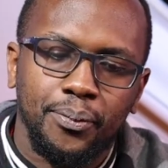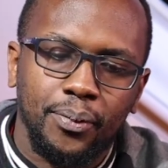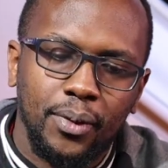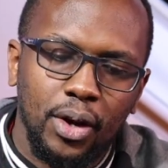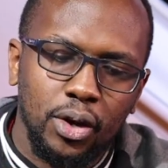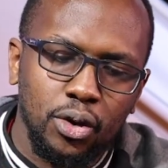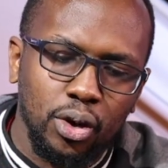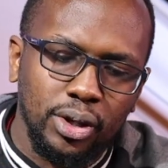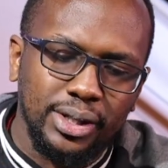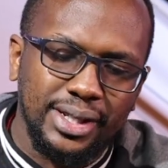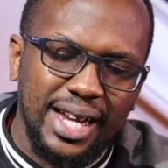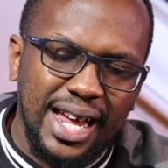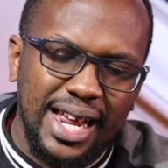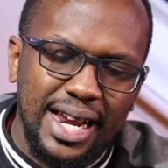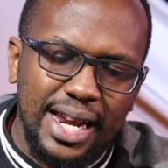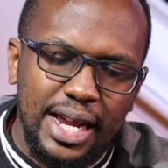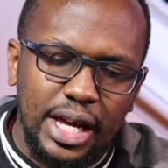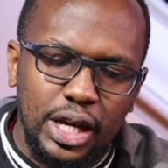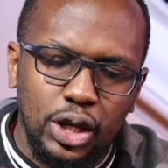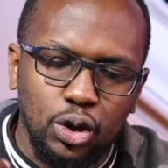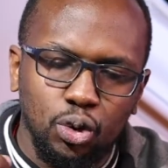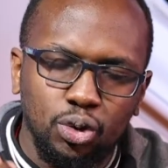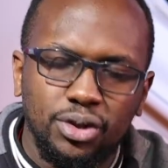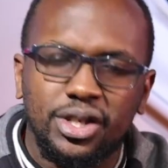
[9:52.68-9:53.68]
your daily
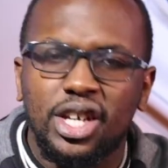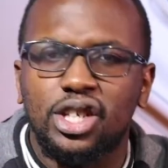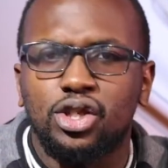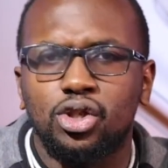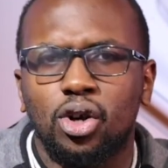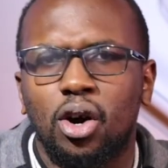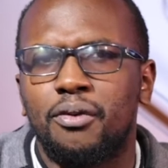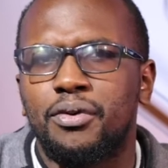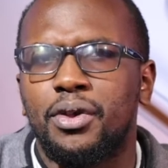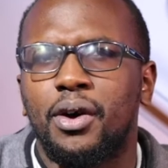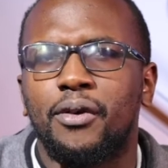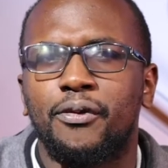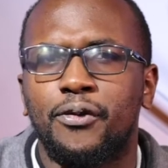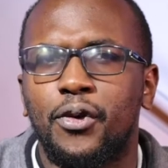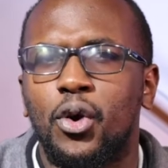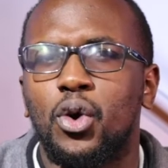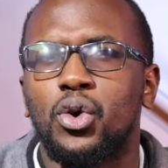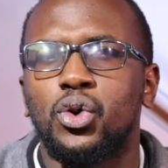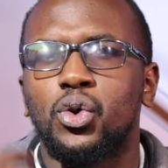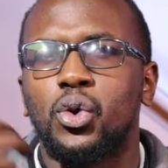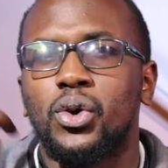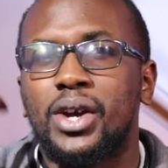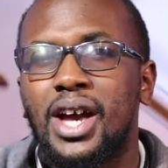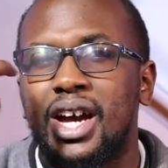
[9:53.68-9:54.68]
usage of the
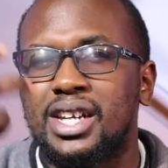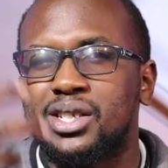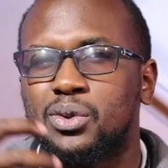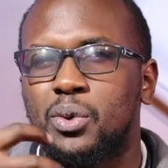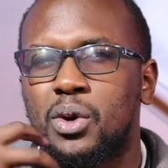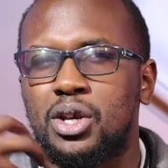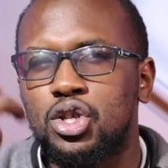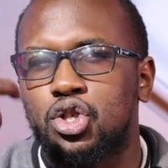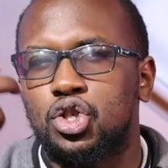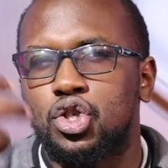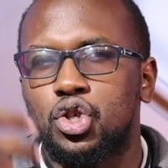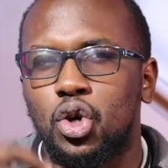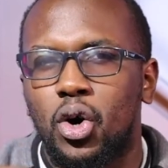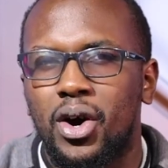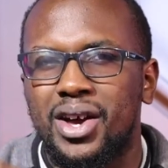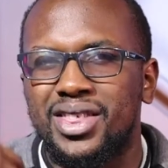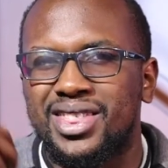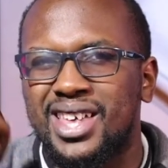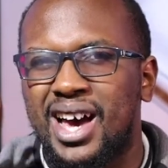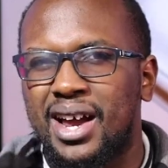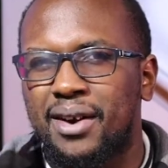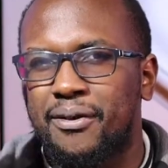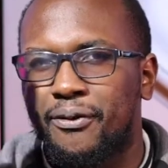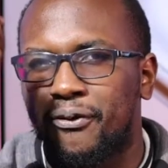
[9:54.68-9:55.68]
phone, you get to enjoy
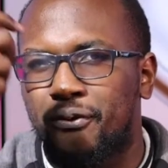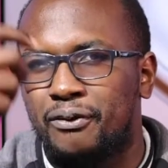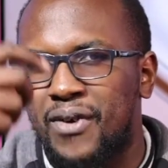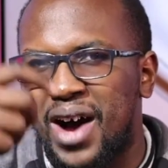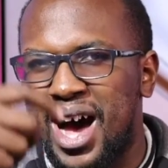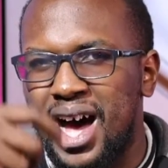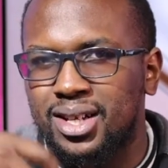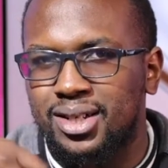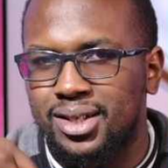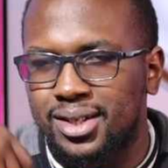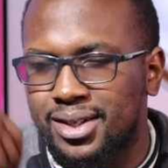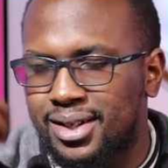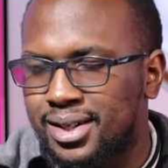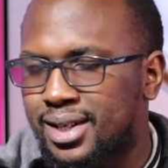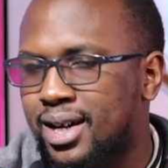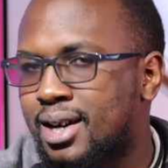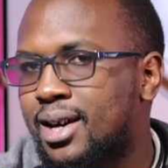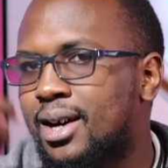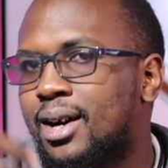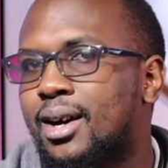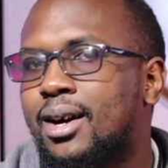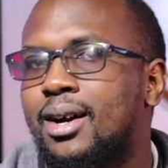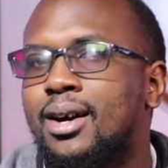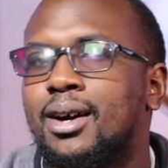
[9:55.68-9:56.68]
that
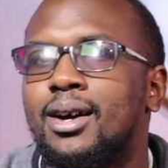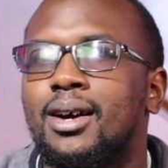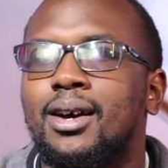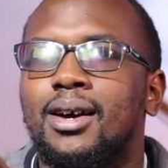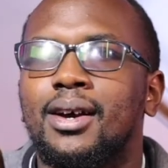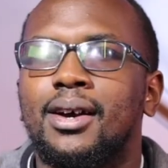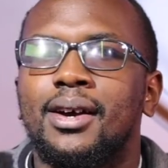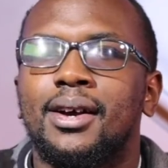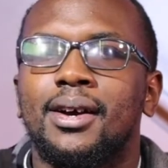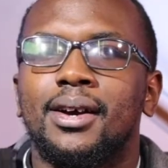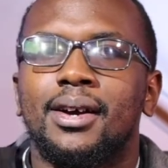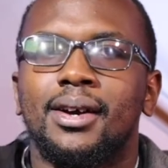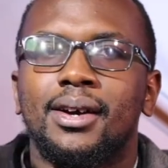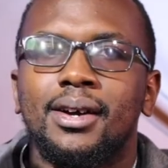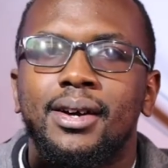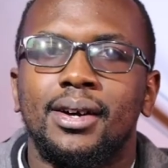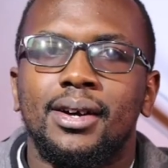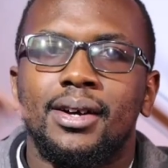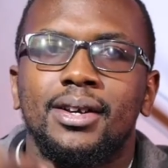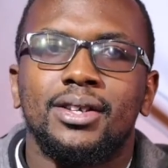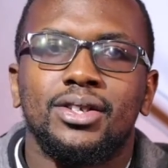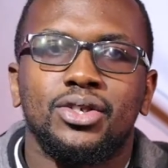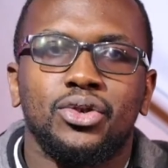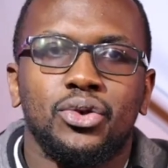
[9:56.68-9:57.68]
faster
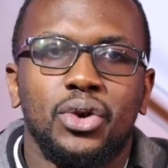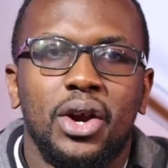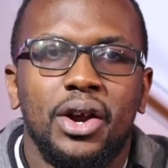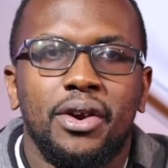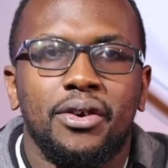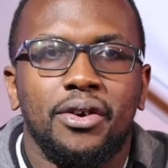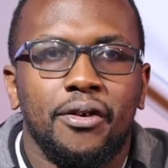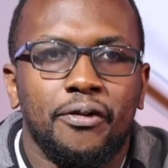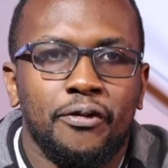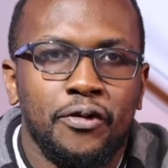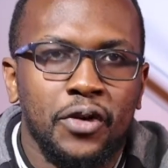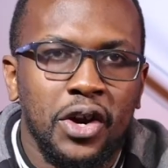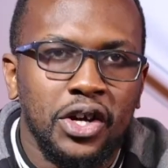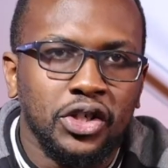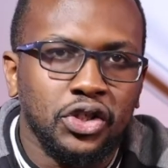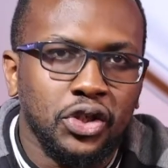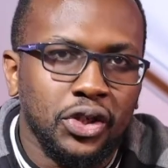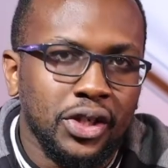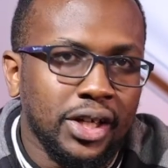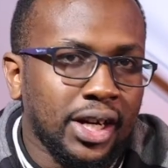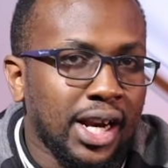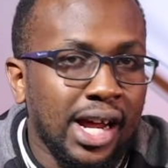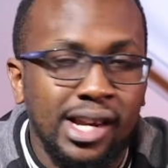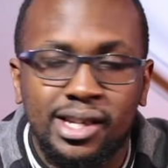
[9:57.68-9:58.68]
screen refresh
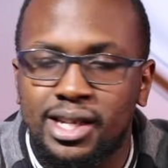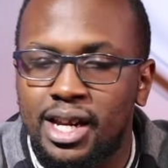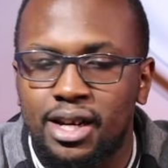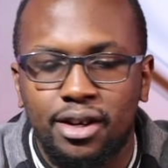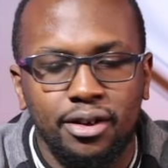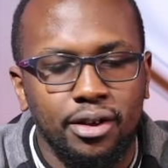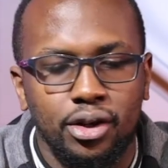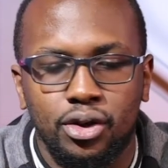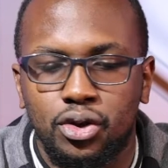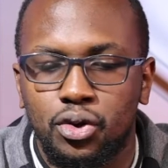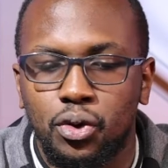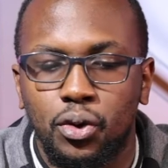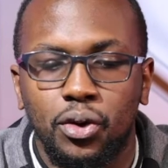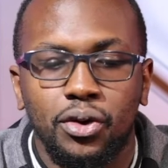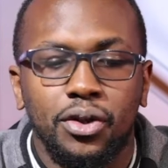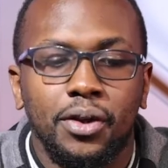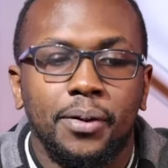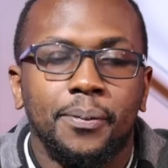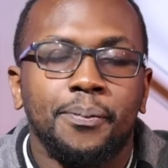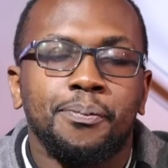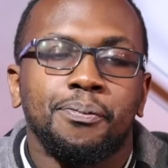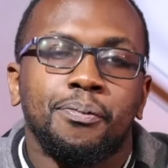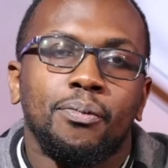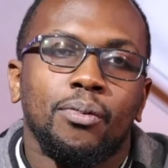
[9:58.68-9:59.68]
rate. And I tell you the
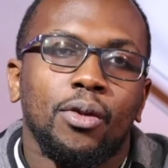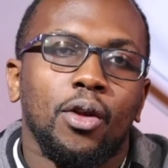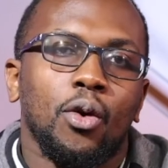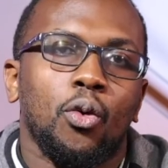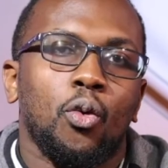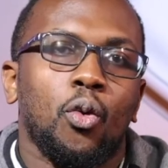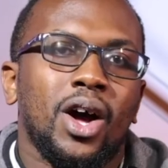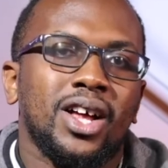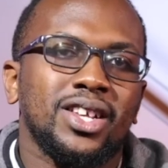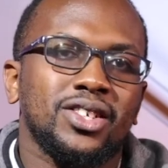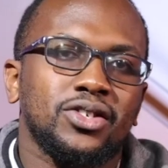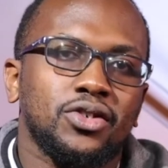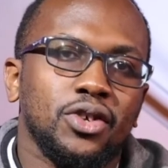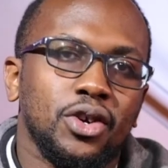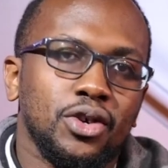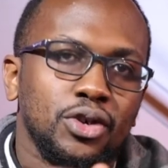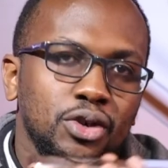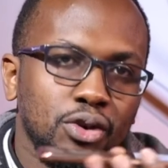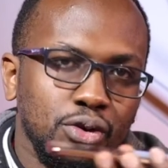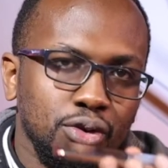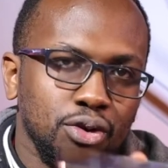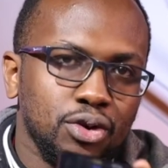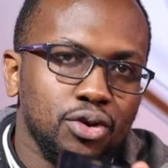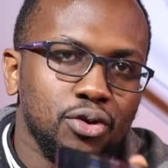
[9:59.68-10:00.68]
truth, once you're
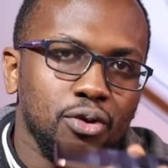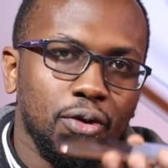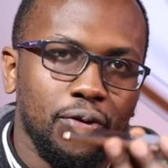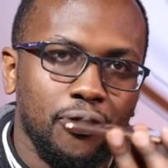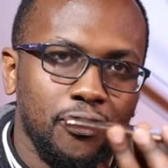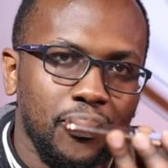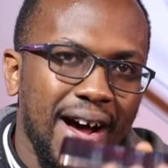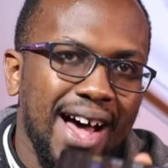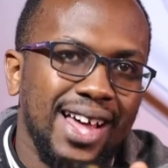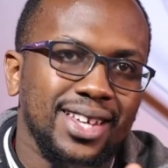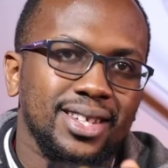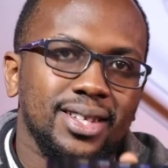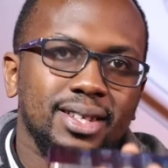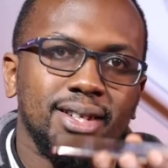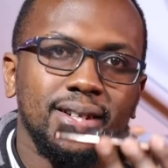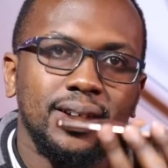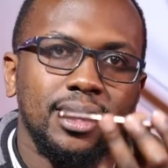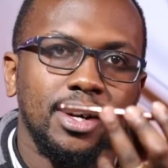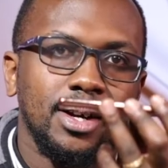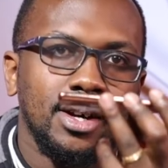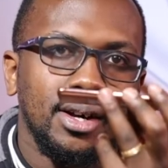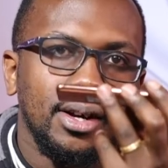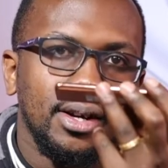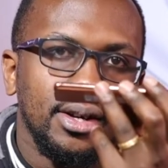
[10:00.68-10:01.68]
used to fast
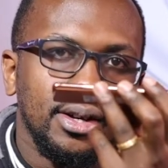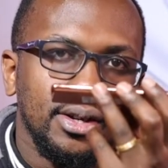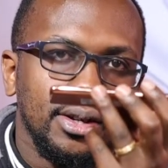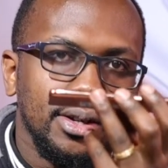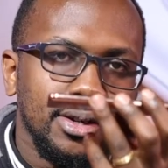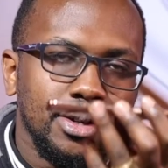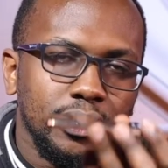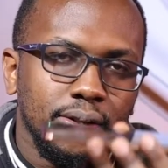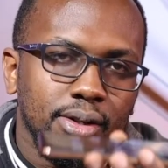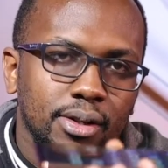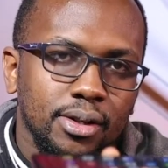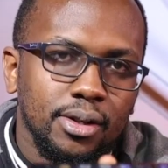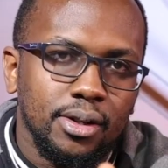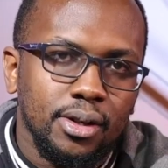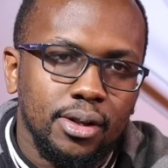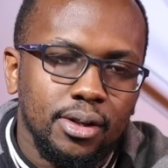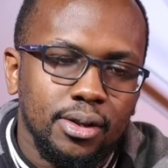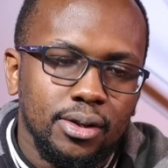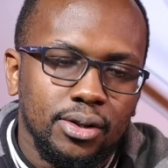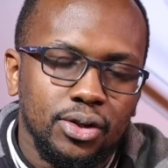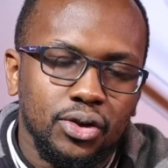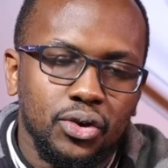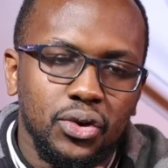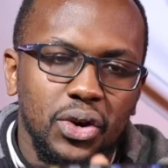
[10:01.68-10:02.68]

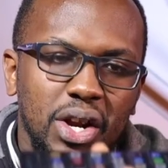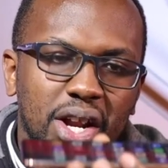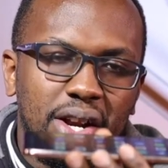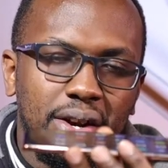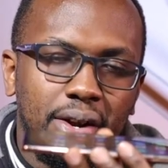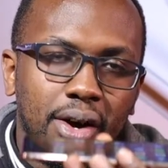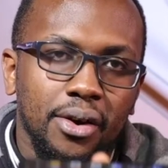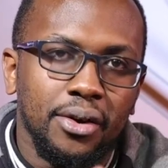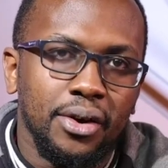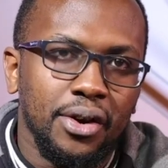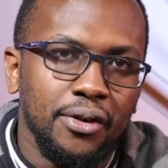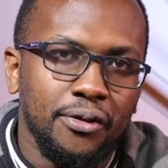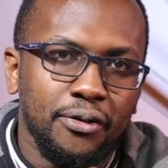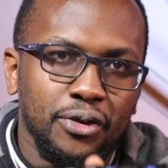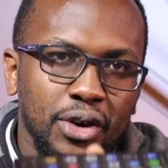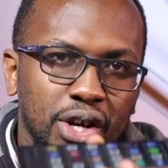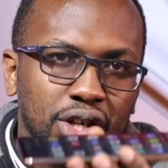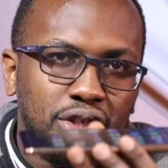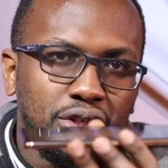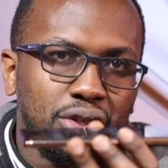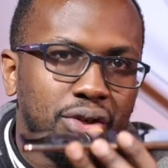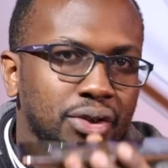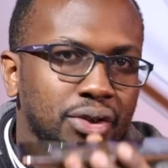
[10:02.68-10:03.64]
screen refresh